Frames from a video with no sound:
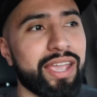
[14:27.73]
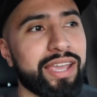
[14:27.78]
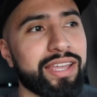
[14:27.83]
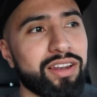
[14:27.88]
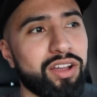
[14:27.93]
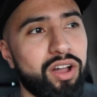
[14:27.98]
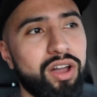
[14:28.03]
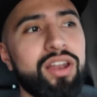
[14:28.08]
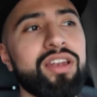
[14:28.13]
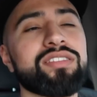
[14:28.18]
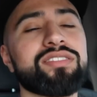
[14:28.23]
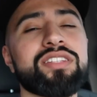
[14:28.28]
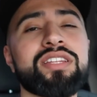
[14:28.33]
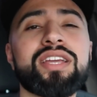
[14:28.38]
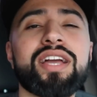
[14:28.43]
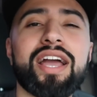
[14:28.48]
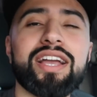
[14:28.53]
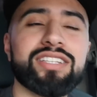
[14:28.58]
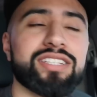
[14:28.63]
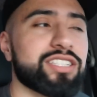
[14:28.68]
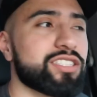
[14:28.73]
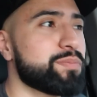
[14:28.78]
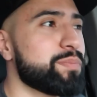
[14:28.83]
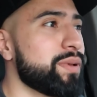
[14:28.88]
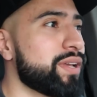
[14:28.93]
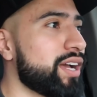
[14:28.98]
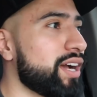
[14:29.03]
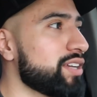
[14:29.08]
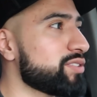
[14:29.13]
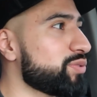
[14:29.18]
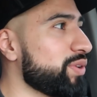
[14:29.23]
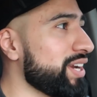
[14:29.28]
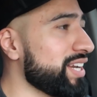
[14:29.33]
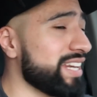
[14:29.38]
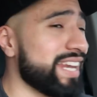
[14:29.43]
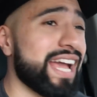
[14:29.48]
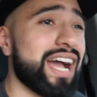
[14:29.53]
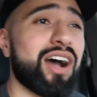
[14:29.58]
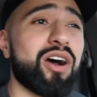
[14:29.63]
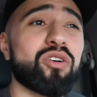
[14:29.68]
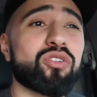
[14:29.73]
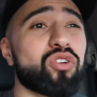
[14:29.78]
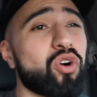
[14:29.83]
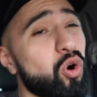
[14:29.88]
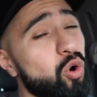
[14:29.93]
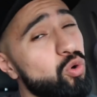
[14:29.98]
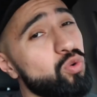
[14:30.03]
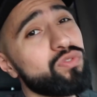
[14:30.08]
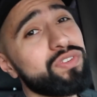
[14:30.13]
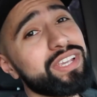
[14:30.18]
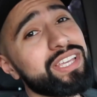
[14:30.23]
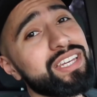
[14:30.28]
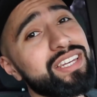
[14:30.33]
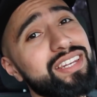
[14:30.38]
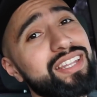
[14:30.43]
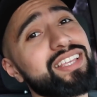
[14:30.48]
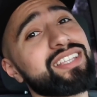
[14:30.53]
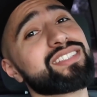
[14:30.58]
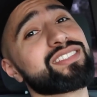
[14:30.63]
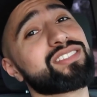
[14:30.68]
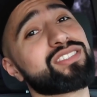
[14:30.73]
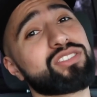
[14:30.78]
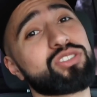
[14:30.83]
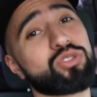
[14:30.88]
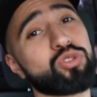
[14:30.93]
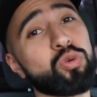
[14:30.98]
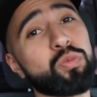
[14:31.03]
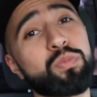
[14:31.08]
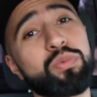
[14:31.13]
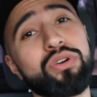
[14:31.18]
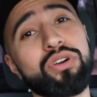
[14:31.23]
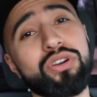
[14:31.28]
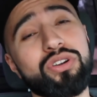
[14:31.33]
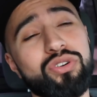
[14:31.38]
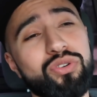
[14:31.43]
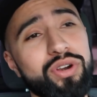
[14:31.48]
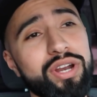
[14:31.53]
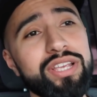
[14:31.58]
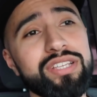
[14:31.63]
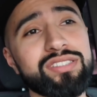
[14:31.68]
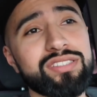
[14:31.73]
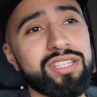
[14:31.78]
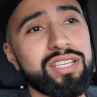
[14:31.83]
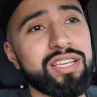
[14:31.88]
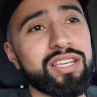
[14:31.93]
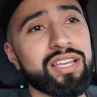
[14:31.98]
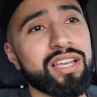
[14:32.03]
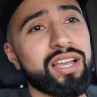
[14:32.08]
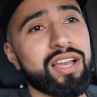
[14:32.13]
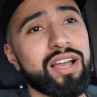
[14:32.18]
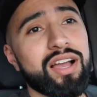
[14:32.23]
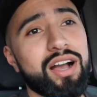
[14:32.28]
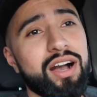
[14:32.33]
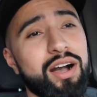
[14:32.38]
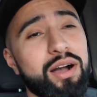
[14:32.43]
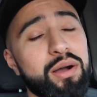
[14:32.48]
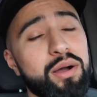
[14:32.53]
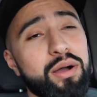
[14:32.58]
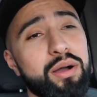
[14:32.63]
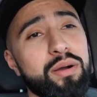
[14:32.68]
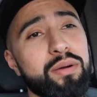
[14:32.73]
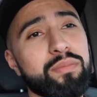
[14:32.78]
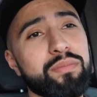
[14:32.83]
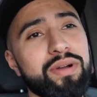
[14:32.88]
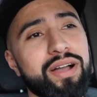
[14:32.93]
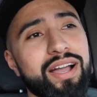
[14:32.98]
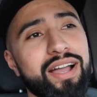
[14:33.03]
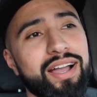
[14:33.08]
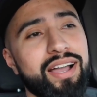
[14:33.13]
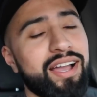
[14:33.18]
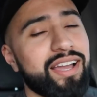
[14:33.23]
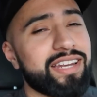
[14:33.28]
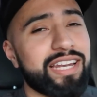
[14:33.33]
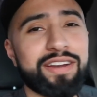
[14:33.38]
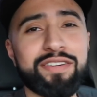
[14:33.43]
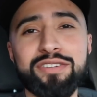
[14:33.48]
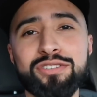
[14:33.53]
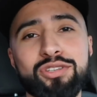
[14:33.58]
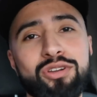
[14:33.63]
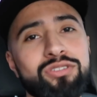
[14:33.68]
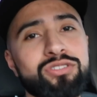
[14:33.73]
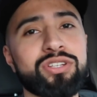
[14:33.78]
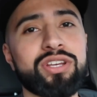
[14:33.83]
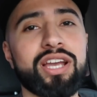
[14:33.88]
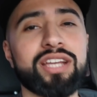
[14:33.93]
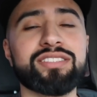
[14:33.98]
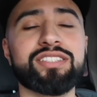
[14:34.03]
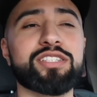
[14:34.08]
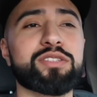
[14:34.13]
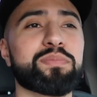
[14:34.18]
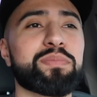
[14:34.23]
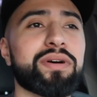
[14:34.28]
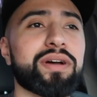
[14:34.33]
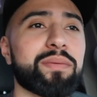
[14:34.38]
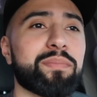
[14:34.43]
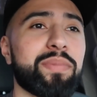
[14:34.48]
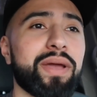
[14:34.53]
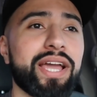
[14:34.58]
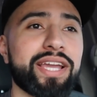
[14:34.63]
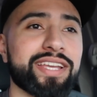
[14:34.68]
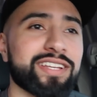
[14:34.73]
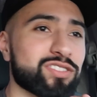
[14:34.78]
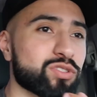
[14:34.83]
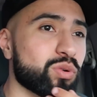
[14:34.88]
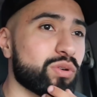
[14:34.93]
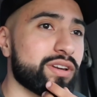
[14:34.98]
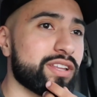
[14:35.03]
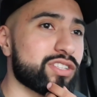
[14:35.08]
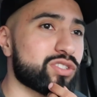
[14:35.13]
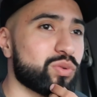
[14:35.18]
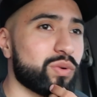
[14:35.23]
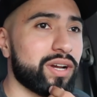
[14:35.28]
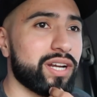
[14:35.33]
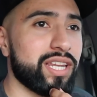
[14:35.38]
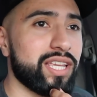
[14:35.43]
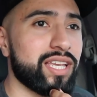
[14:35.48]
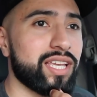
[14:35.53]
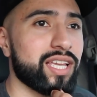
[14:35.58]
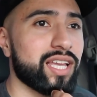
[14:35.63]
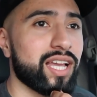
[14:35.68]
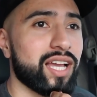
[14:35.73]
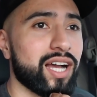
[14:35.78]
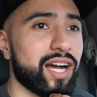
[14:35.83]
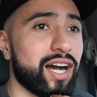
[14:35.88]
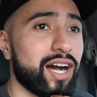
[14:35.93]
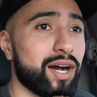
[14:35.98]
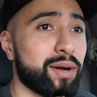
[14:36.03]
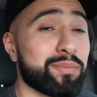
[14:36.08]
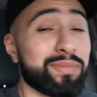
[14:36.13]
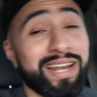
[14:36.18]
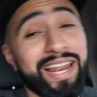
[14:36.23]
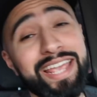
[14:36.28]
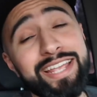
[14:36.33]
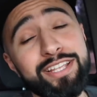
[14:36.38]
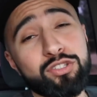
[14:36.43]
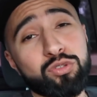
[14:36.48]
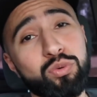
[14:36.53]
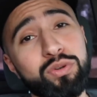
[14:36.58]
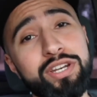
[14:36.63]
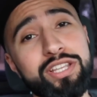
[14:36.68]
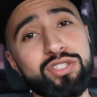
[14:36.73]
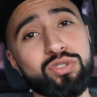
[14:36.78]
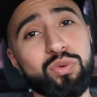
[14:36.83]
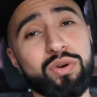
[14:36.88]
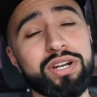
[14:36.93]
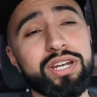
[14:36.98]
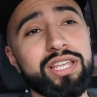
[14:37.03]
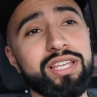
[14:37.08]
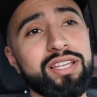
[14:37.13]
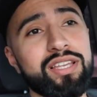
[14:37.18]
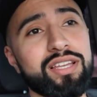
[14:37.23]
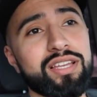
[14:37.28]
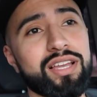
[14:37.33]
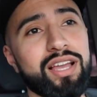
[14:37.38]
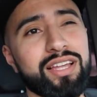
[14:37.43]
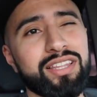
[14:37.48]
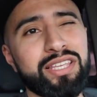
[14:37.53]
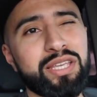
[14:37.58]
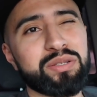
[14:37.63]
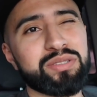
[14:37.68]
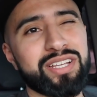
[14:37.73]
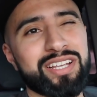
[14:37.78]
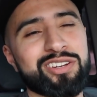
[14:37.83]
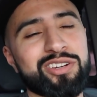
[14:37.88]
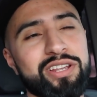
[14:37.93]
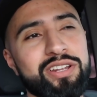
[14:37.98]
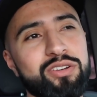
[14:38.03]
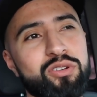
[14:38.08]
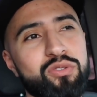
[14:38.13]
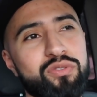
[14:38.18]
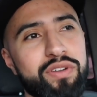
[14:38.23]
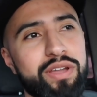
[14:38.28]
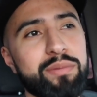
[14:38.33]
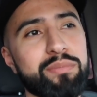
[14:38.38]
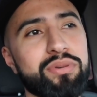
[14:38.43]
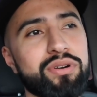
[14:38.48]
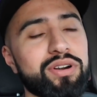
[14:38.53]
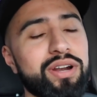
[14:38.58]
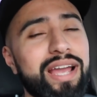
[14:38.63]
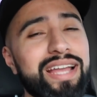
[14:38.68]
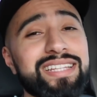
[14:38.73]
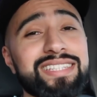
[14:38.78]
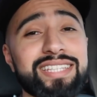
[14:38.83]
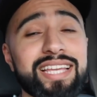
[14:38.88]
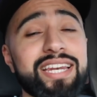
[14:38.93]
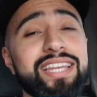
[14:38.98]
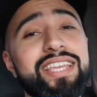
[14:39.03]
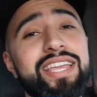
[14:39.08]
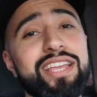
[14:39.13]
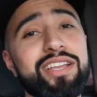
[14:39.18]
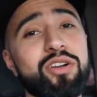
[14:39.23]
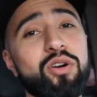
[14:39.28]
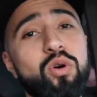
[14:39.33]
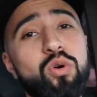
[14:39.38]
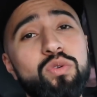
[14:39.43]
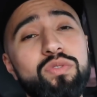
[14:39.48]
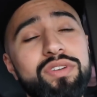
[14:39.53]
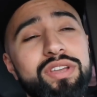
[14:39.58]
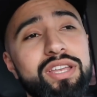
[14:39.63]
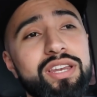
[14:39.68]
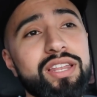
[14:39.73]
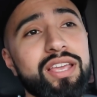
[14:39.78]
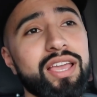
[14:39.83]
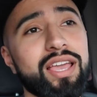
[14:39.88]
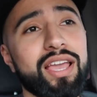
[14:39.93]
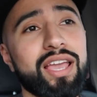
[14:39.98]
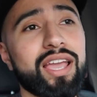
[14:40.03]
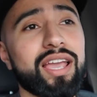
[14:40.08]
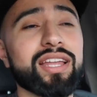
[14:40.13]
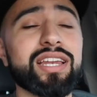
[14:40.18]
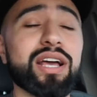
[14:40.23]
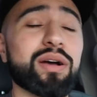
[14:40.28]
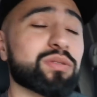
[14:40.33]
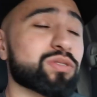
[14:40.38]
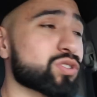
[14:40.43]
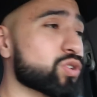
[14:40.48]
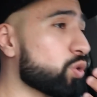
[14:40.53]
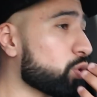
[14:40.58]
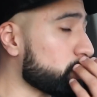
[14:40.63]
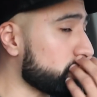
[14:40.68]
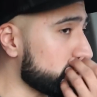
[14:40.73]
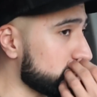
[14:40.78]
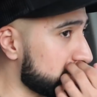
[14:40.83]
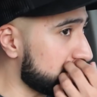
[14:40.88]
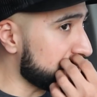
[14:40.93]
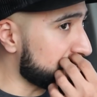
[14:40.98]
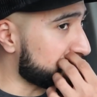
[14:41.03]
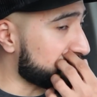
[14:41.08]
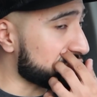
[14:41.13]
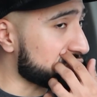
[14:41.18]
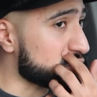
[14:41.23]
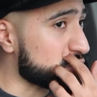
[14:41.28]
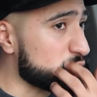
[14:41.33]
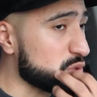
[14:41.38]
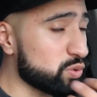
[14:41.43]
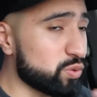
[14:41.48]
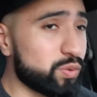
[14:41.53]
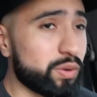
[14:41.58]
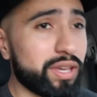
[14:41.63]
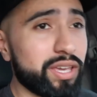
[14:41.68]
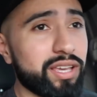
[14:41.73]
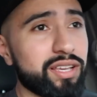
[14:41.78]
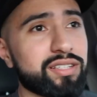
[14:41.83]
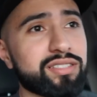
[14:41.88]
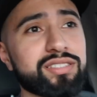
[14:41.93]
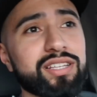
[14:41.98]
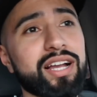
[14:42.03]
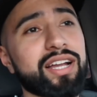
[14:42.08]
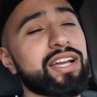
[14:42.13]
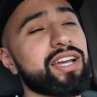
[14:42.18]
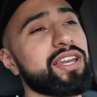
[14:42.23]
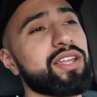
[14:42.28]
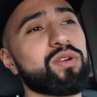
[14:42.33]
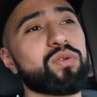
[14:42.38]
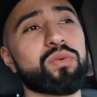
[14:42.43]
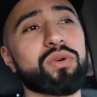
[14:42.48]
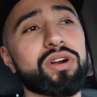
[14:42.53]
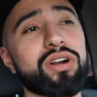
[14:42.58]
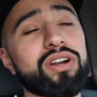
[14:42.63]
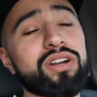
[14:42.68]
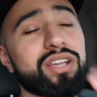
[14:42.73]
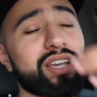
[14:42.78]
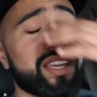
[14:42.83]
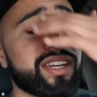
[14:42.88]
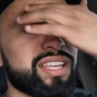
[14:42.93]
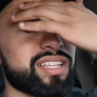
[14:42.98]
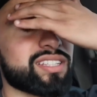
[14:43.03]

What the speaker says: And honestly, guys, it's because right now COVID is super crazy. I never told you guys this, but back in 2020, late 2020, I think it was like in November, I did get COVID and I was quarantined for 2 weeks. I couldn't work and